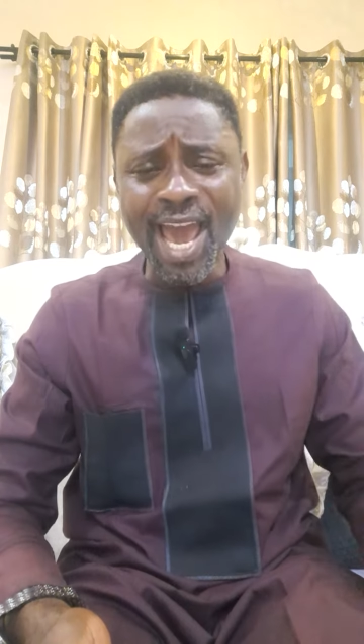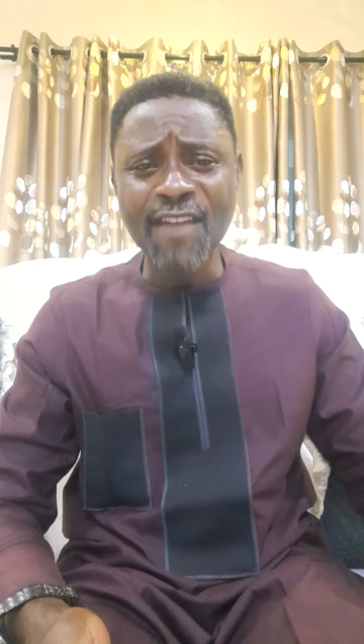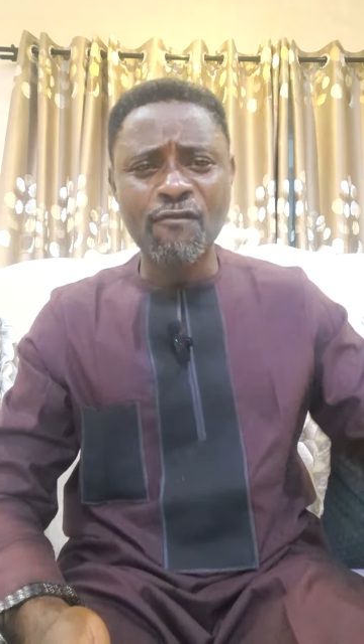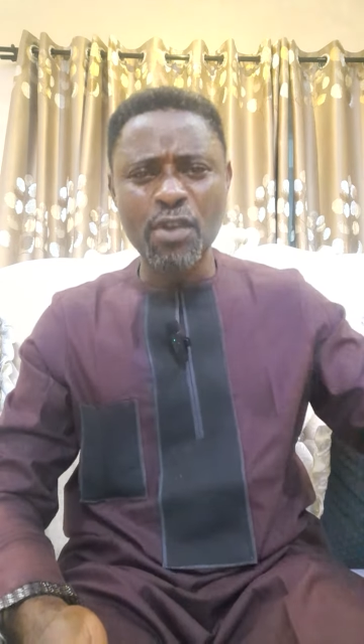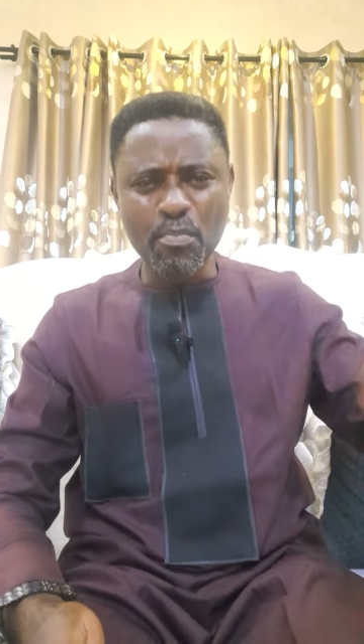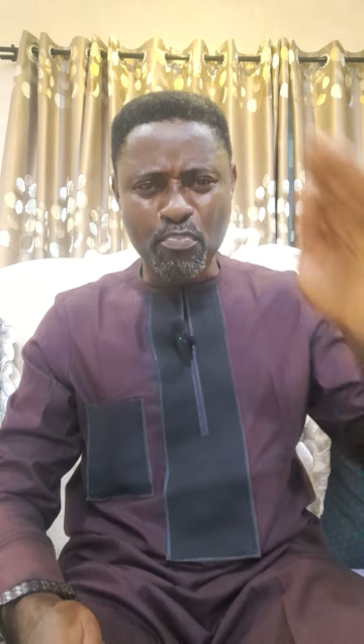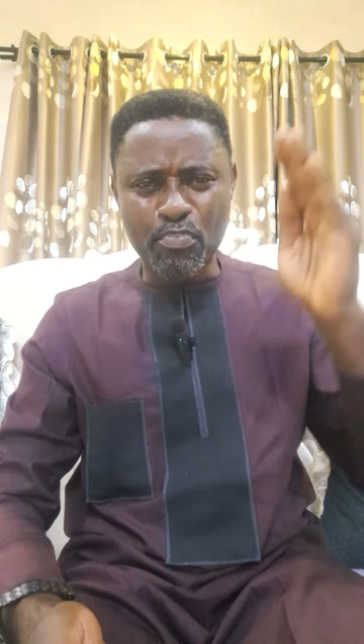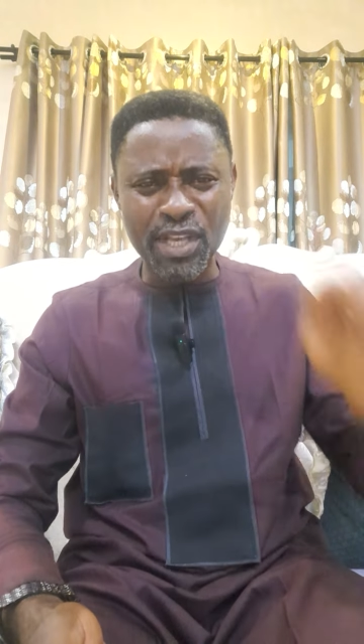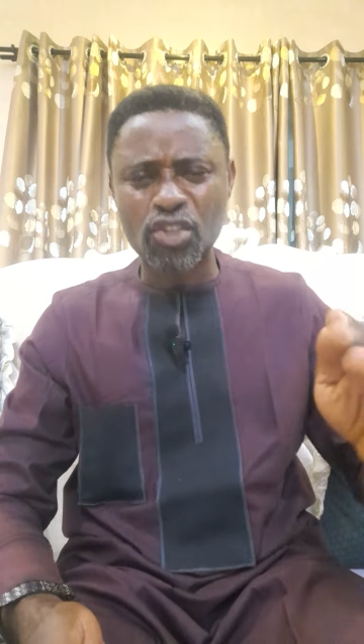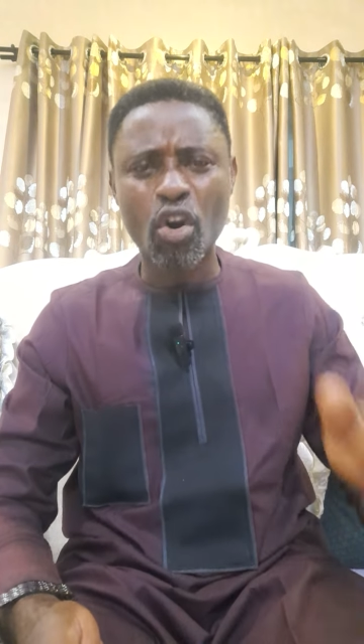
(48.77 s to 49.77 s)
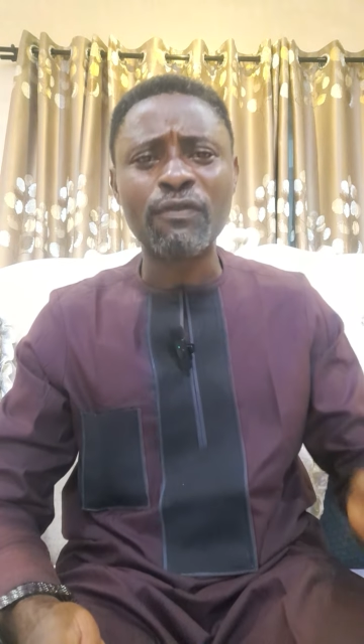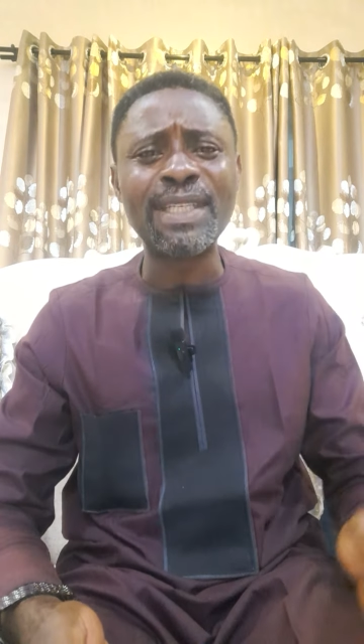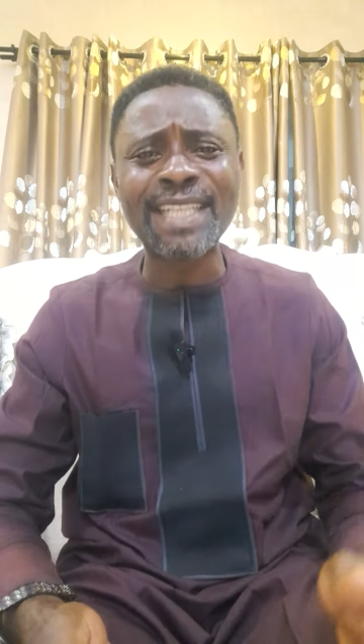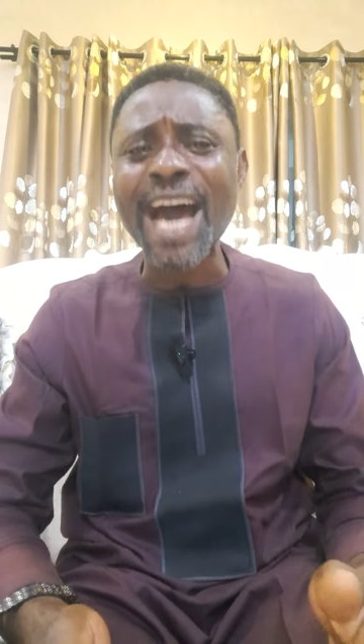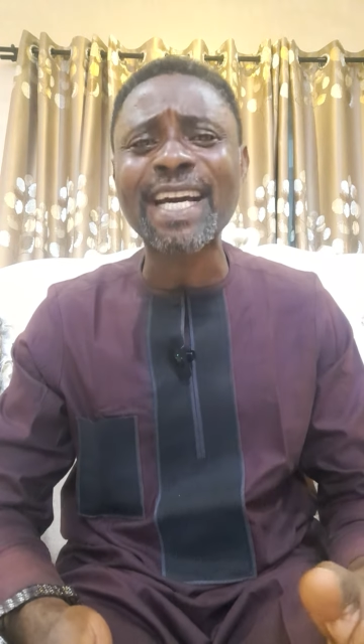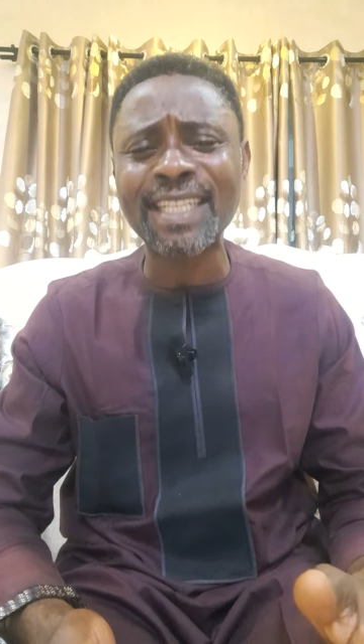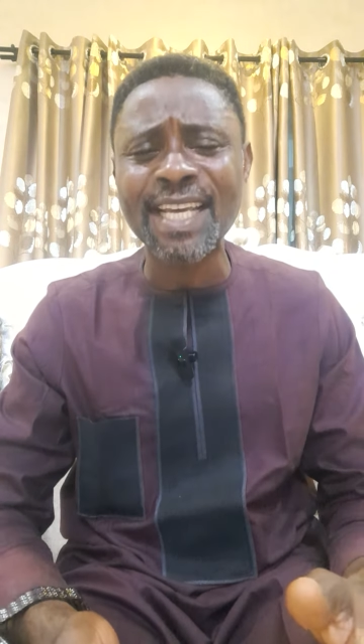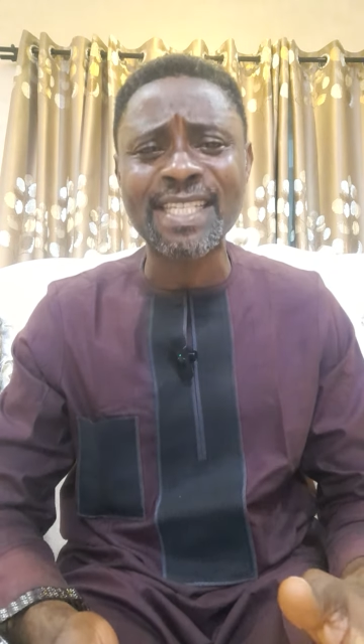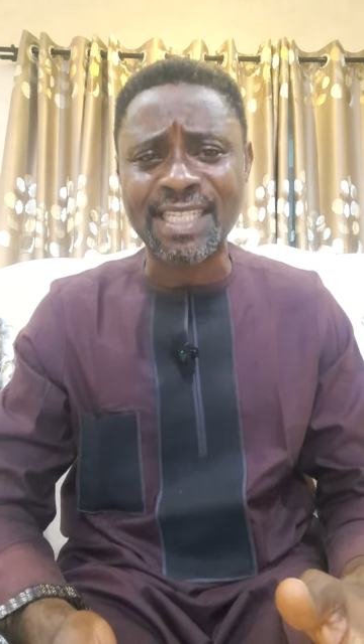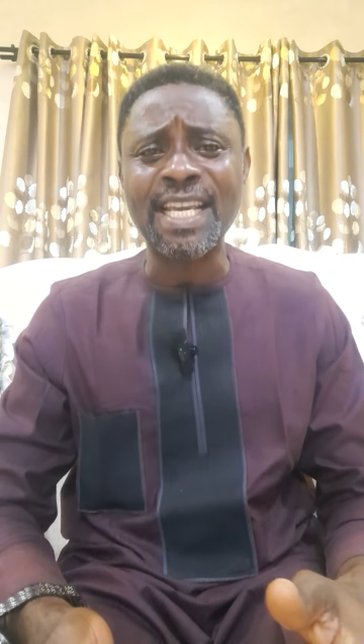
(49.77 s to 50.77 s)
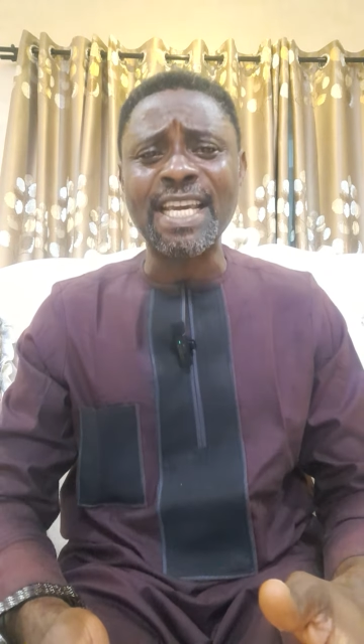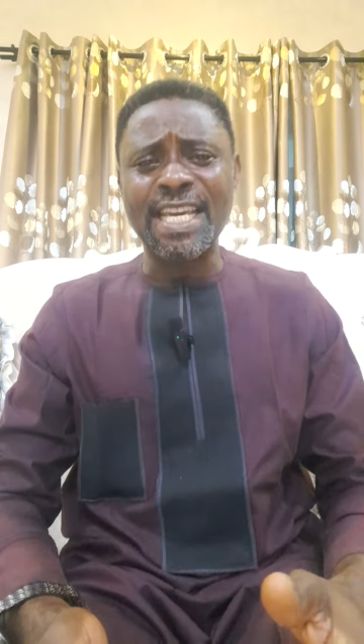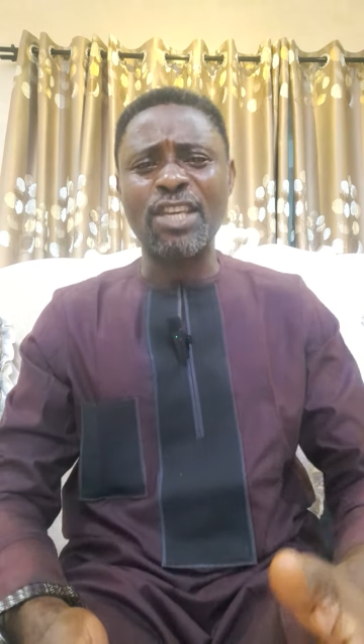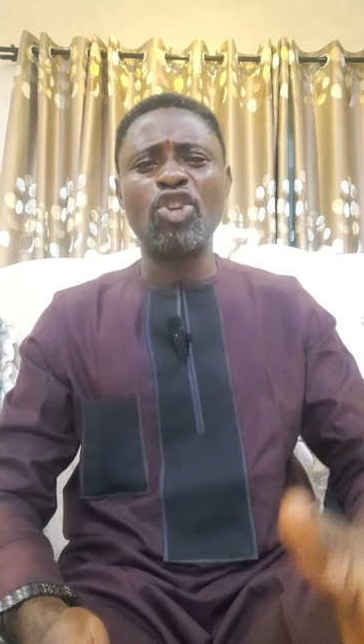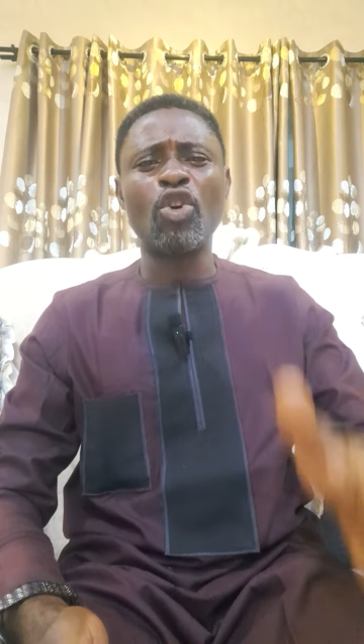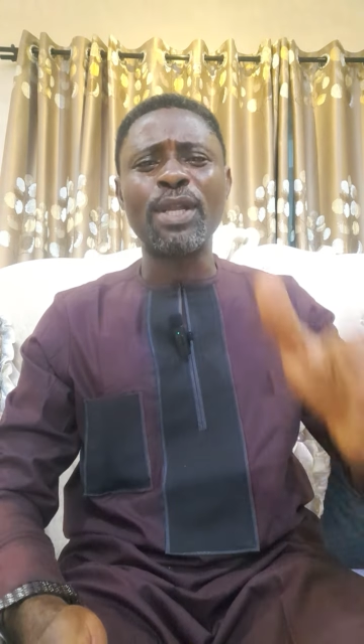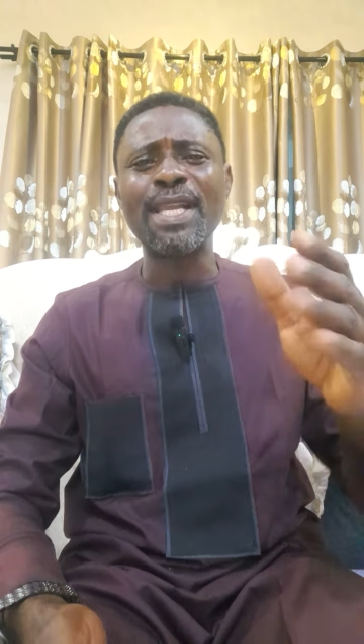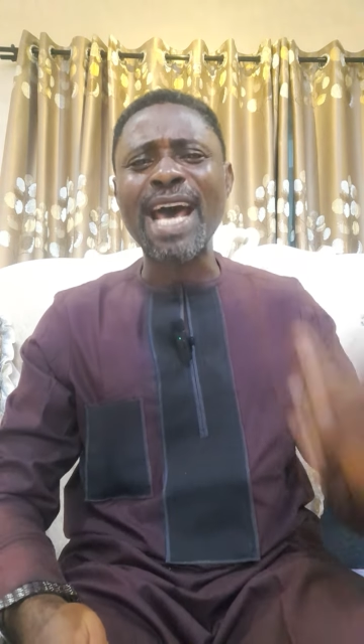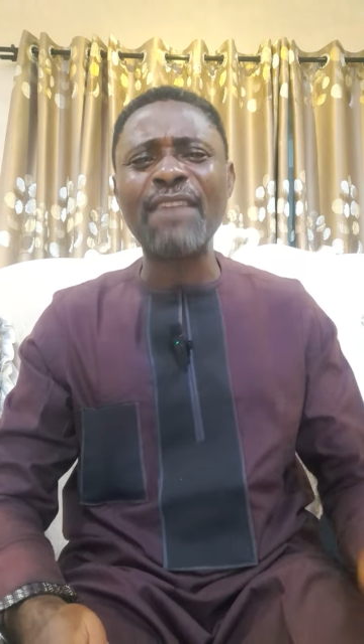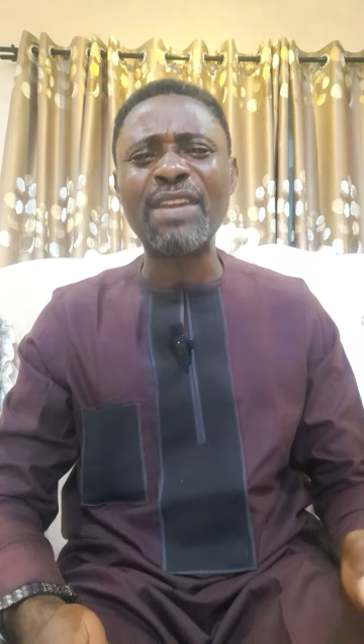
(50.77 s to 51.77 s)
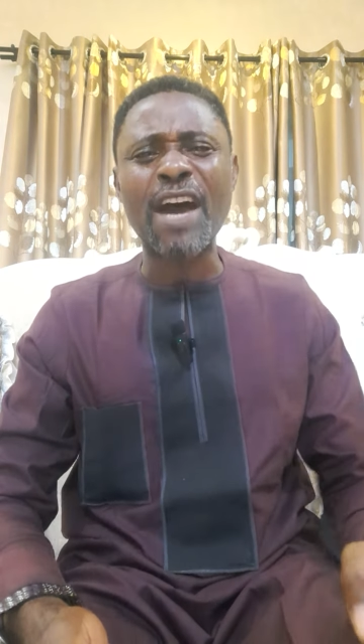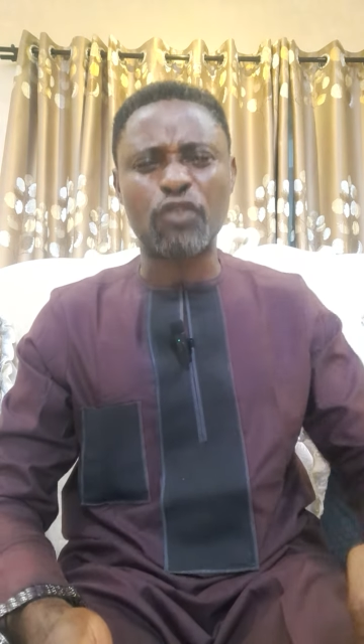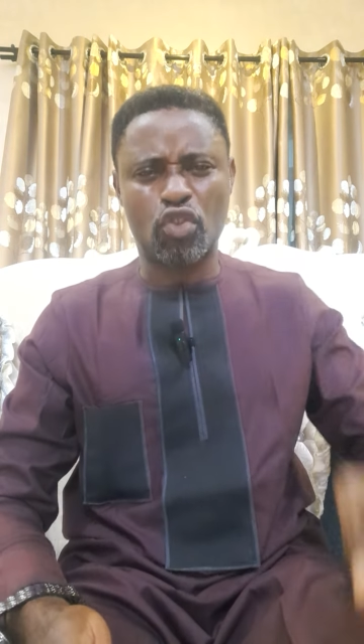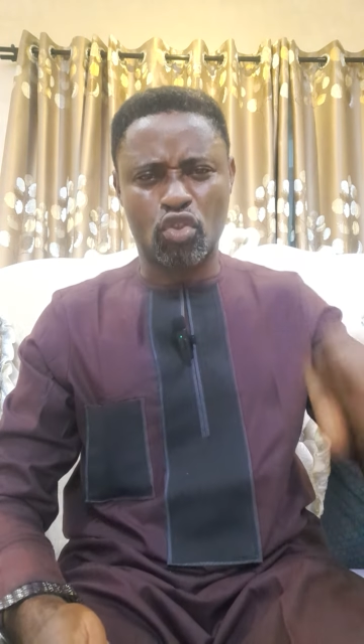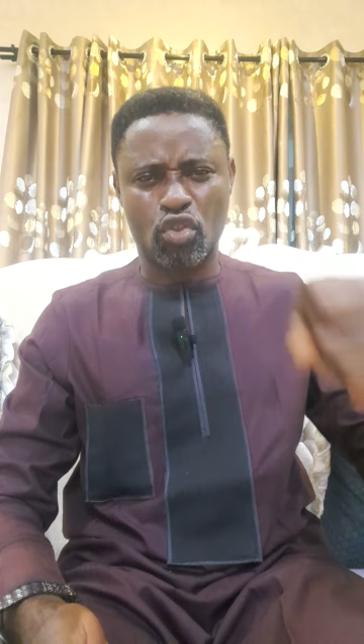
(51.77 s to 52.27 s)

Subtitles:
Every beast of darkness in your life that